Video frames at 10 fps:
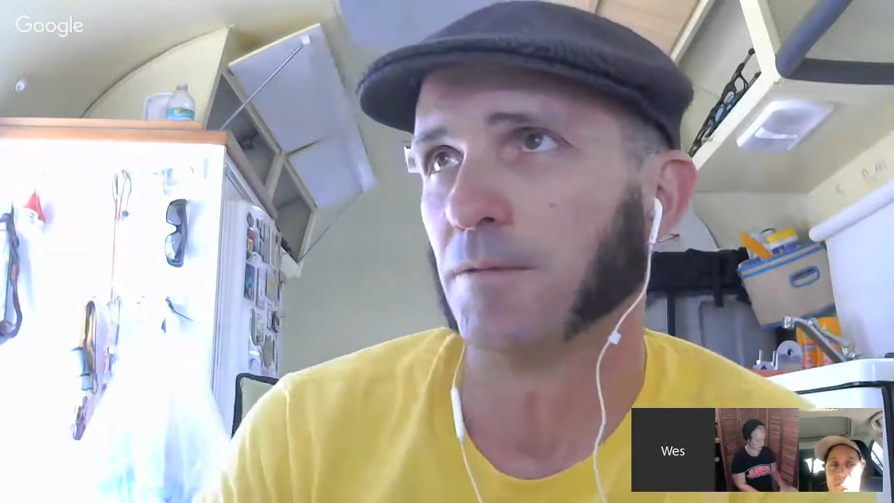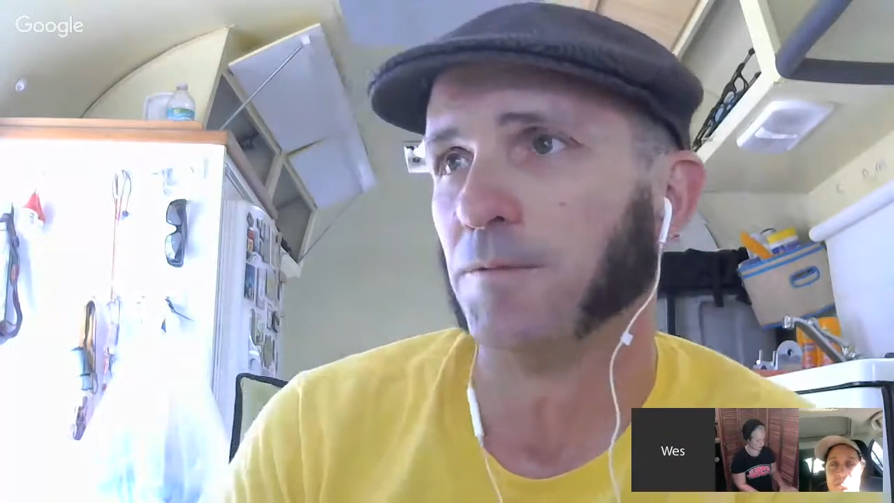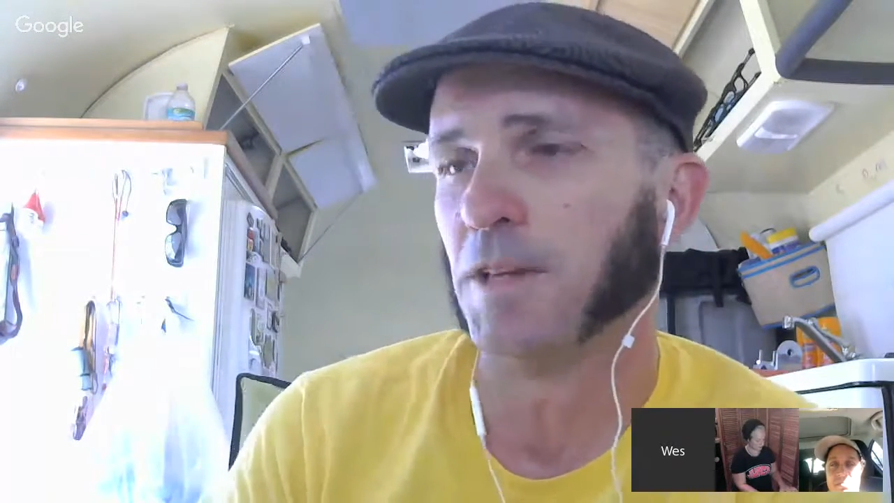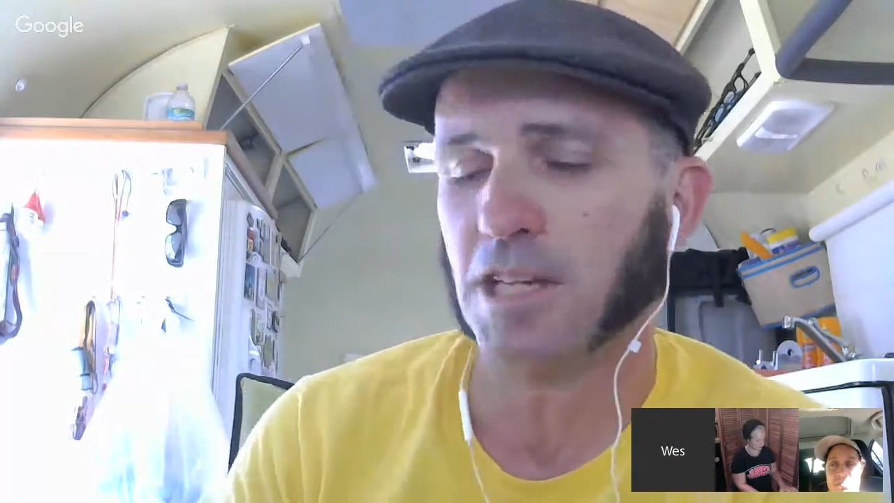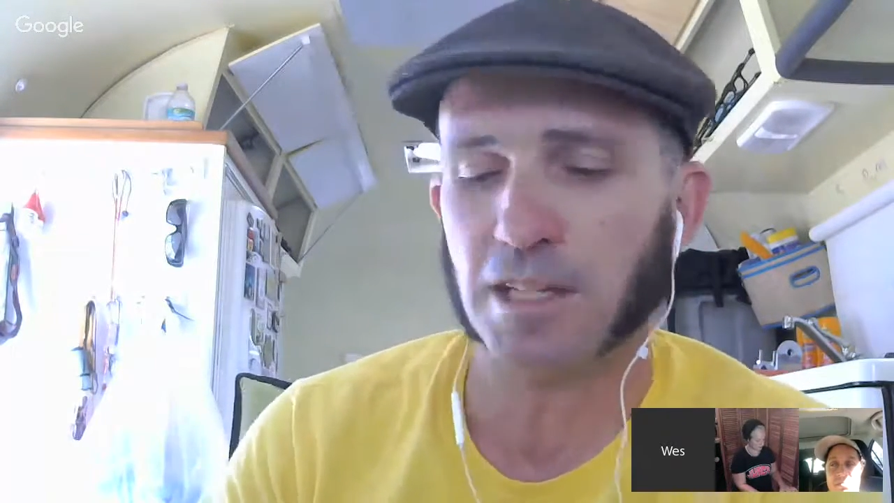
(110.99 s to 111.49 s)

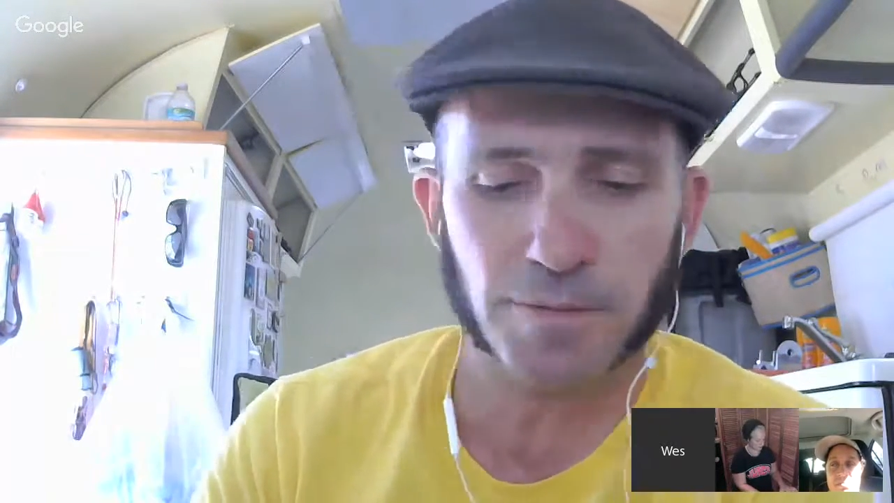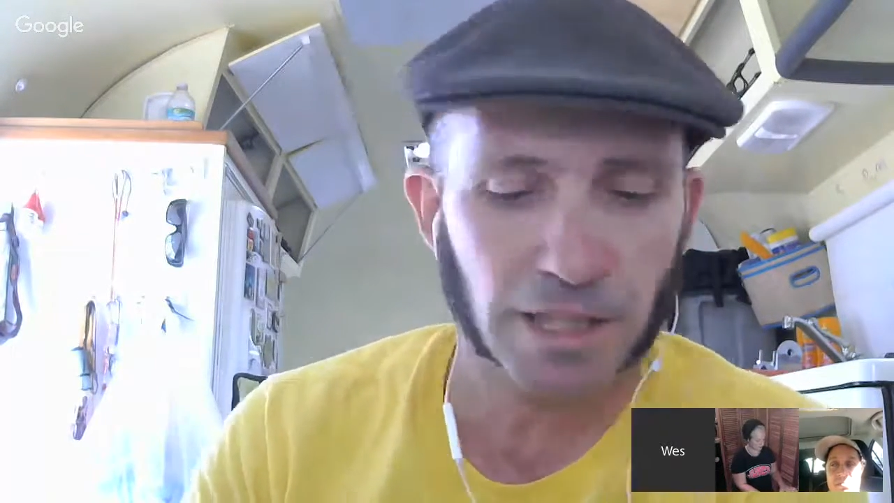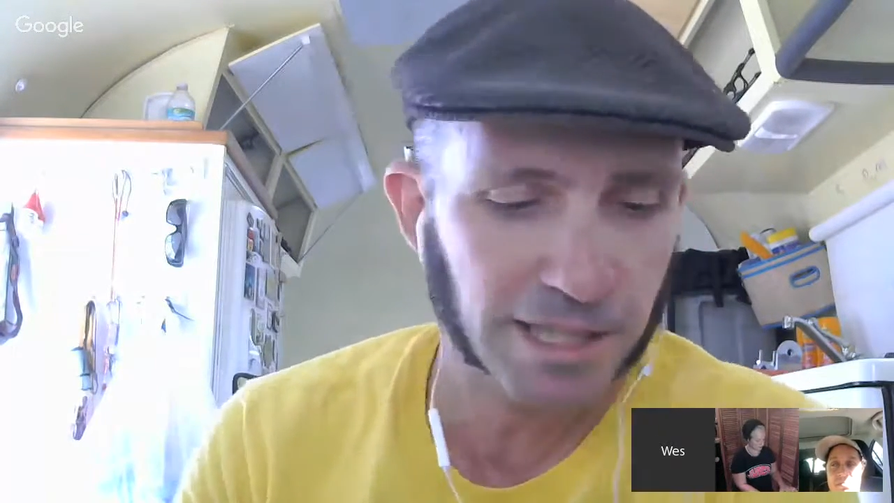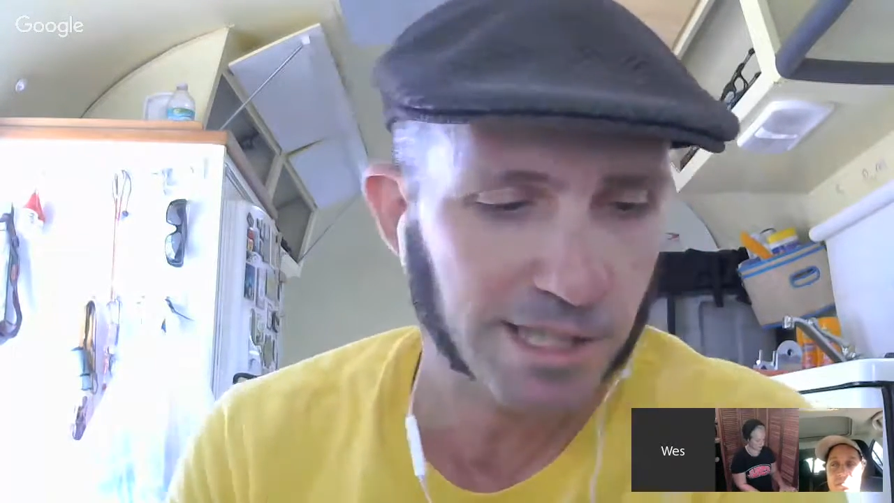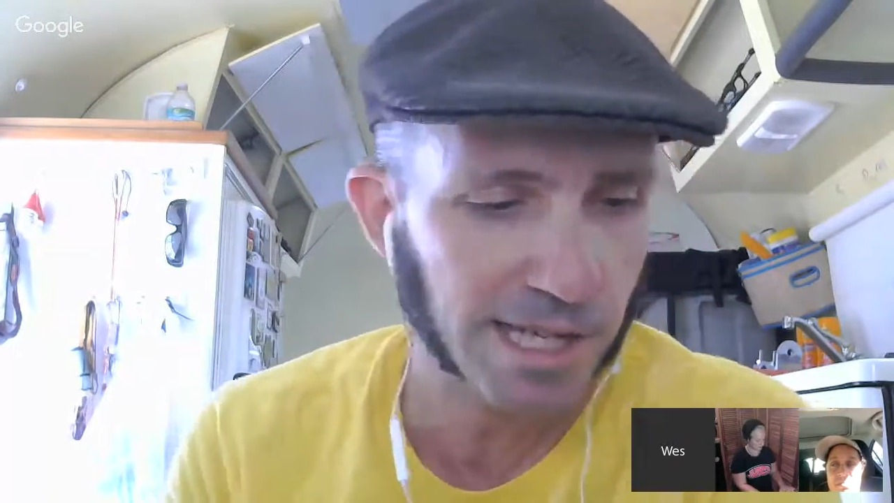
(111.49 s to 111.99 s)
Fishing
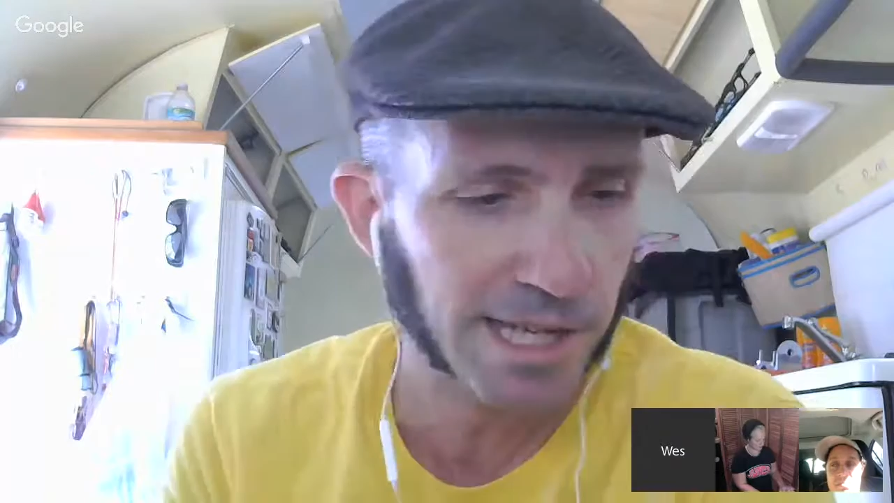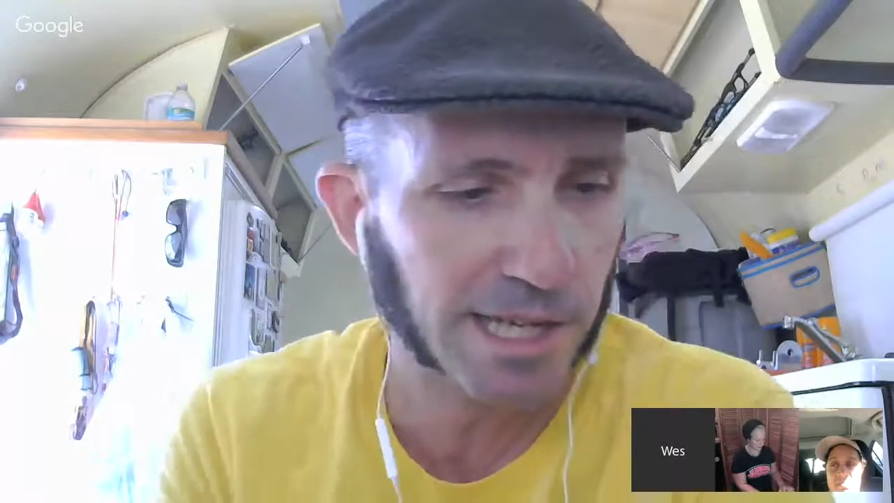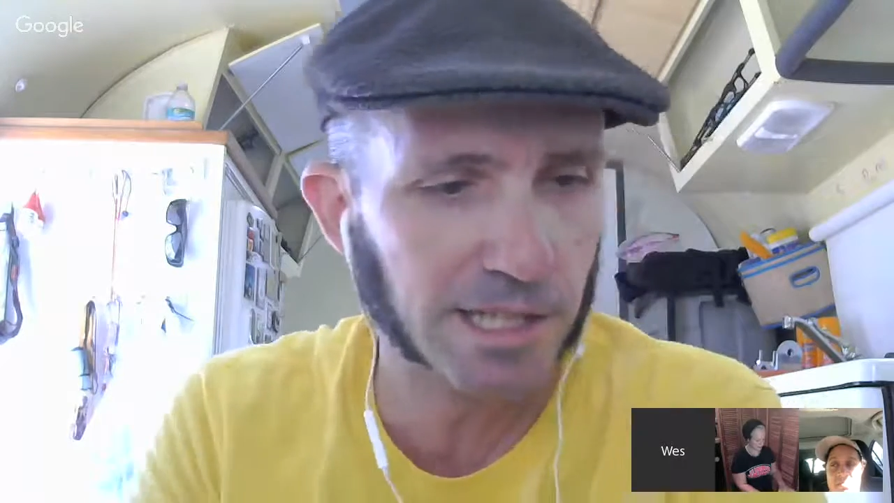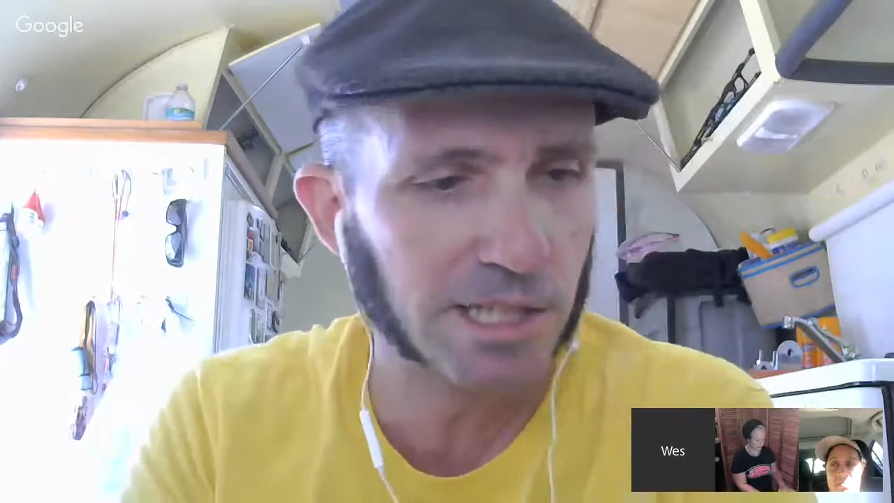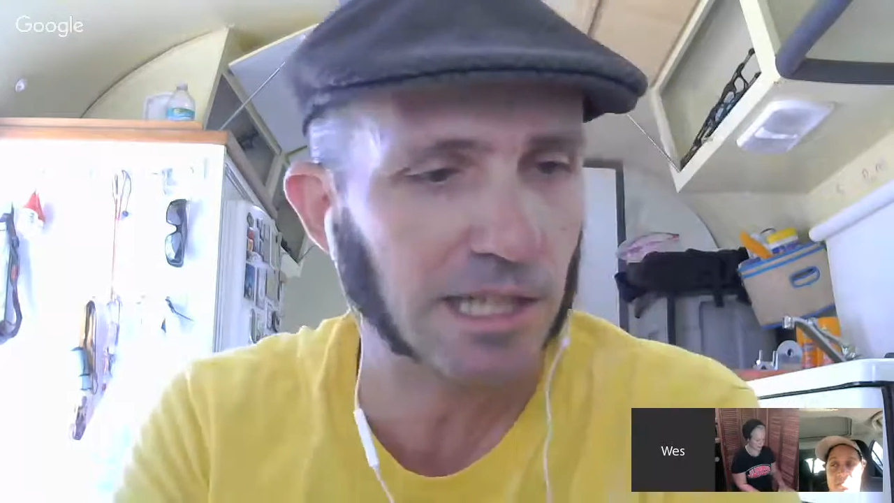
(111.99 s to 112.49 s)
Village in
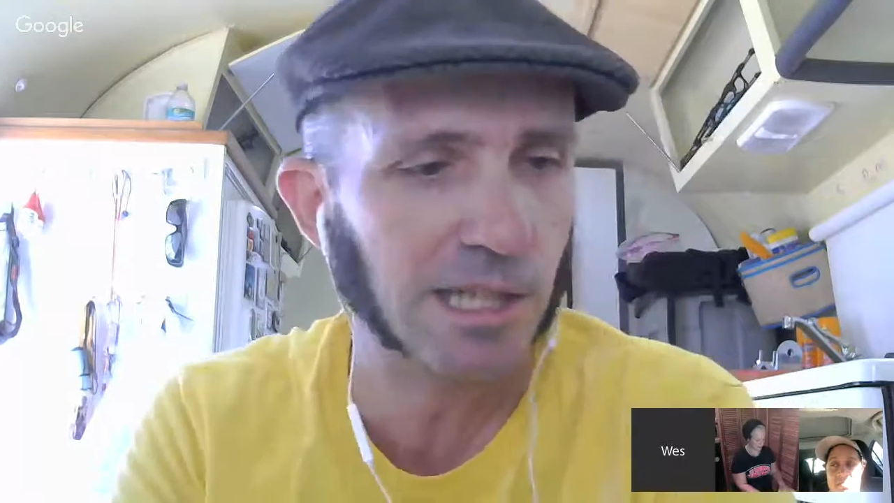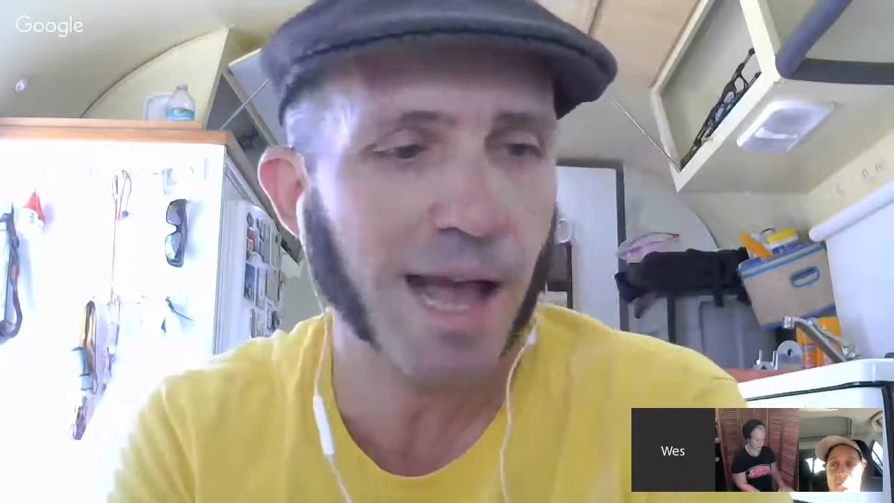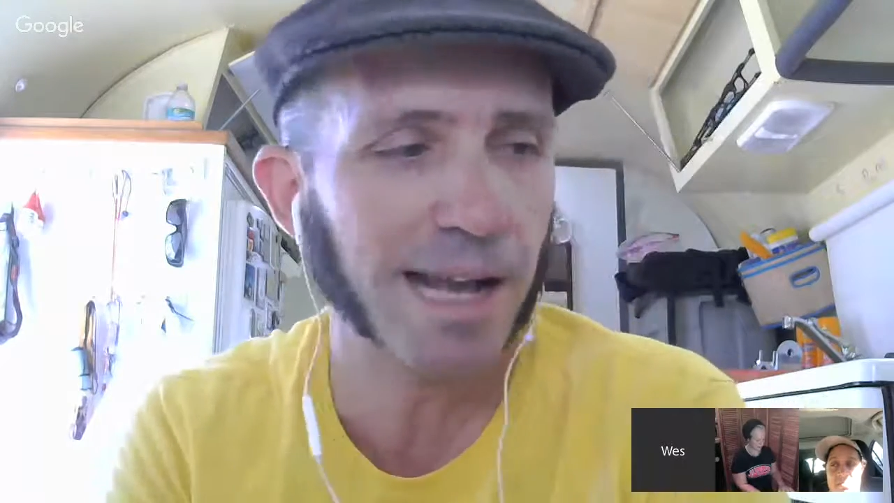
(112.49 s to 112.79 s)
Chilliwack.